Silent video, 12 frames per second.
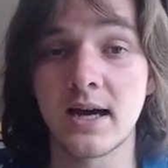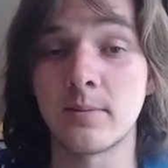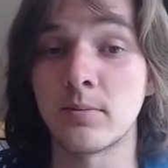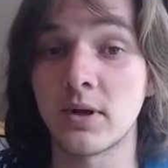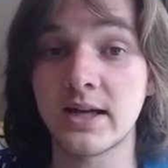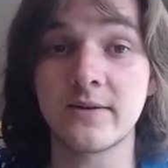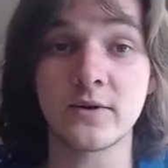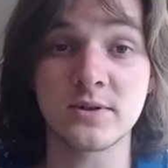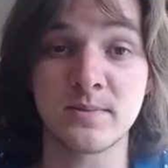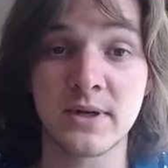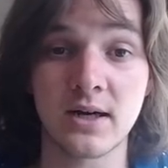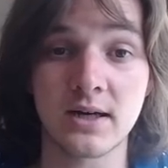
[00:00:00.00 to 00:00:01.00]
and playing
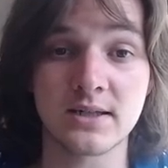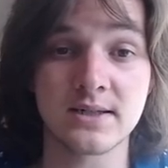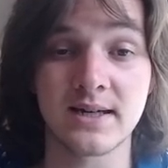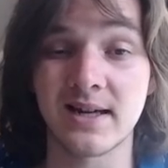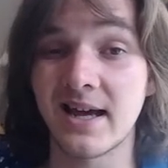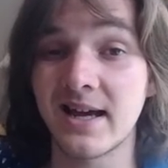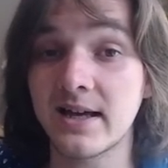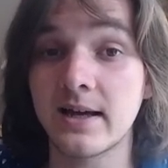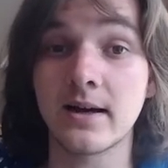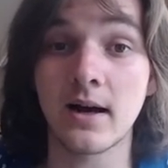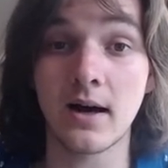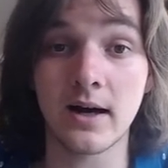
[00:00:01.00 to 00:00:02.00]
those big cards and
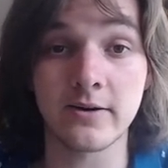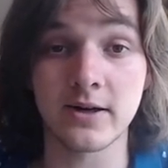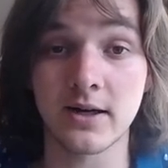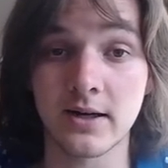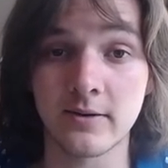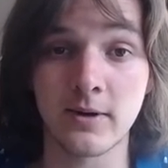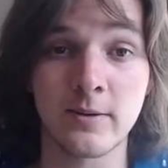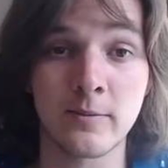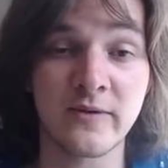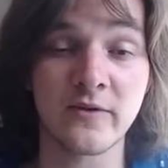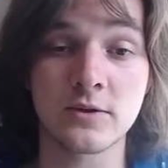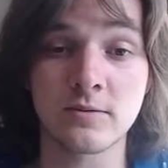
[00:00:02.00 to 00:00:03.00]
inking higher and higher, right,
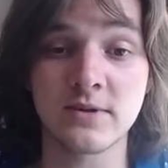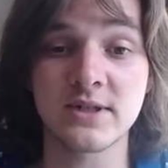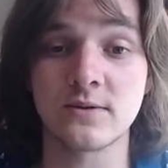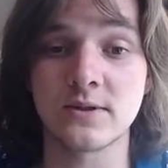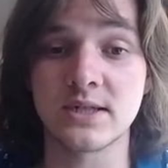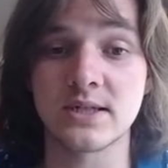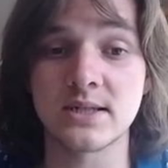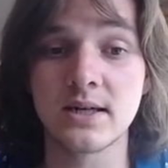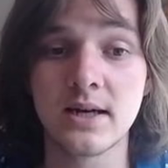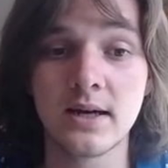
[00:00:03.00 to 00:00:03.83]
with those resources.